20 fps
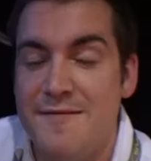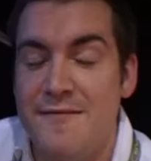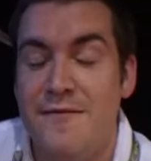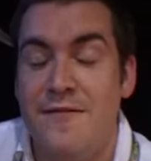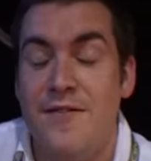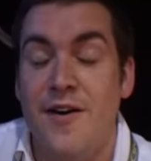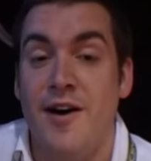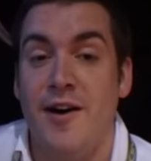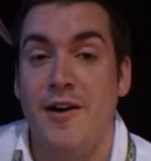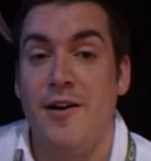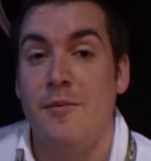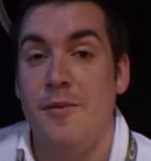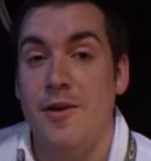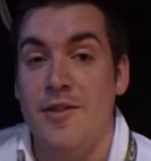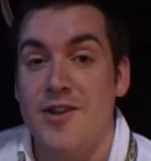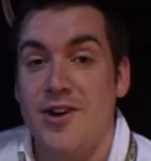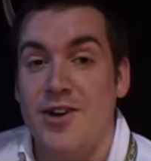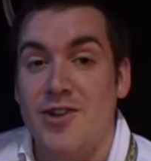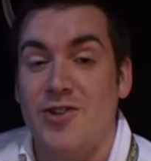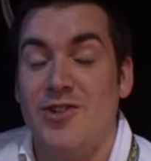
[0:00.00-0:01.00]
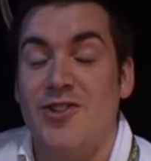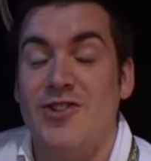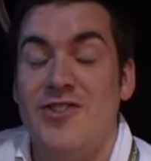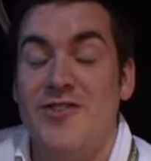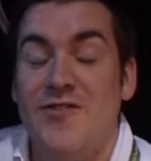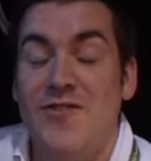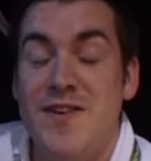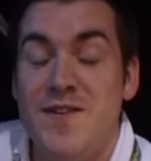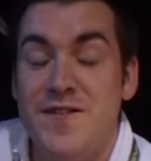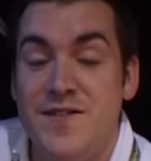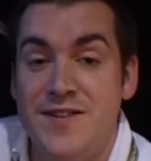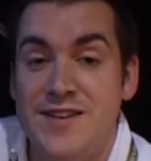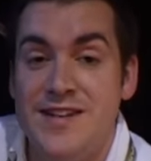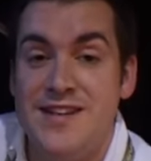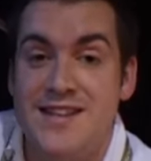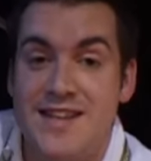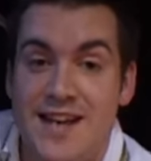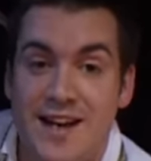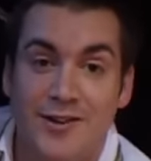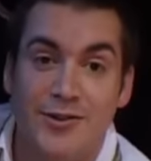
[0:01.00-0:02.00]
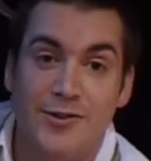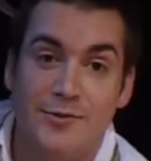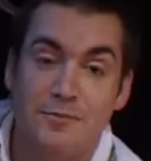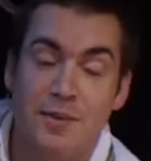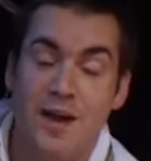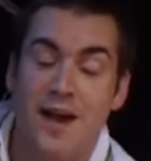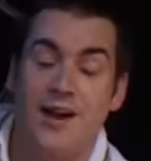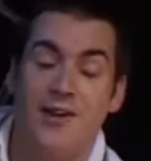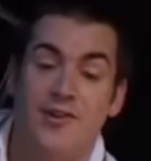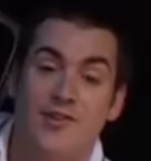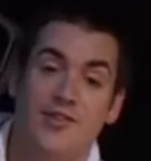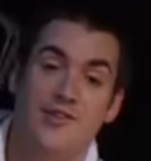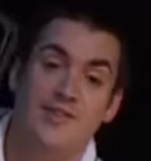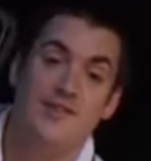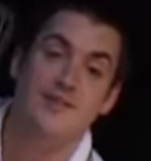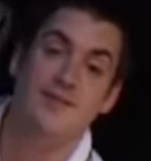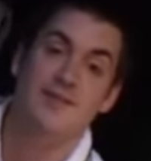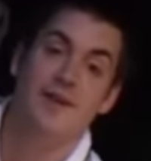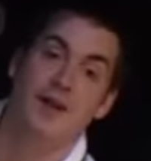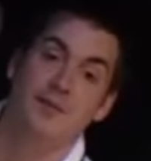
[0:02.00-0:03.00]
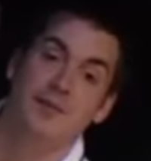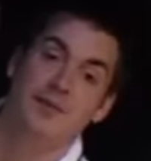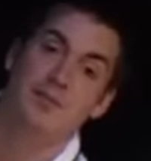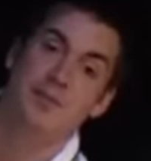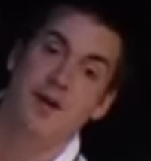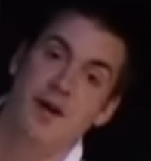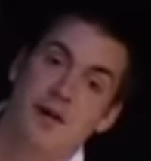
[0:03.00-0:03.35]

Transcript: environment that costs £50,000 and is developed